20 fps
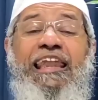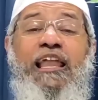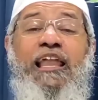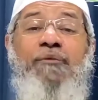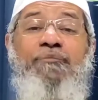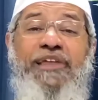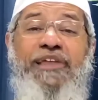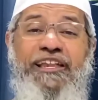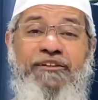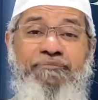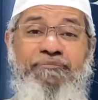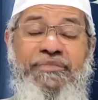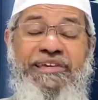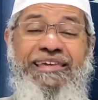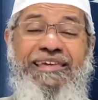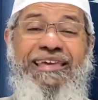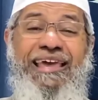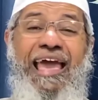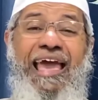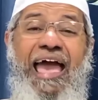Allah blessed
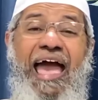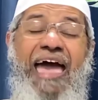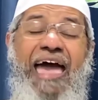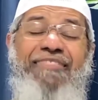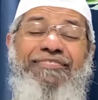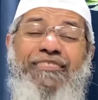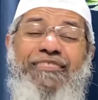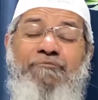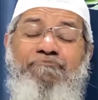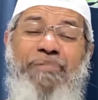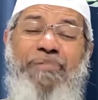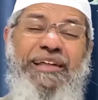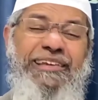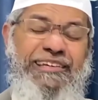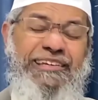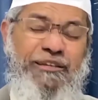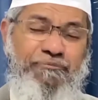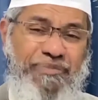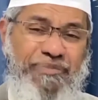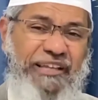me, and the
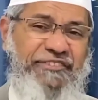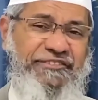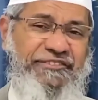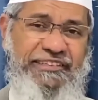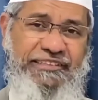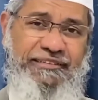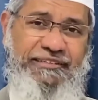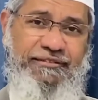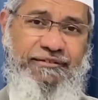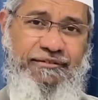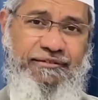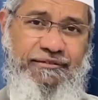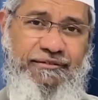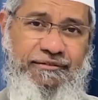best blessing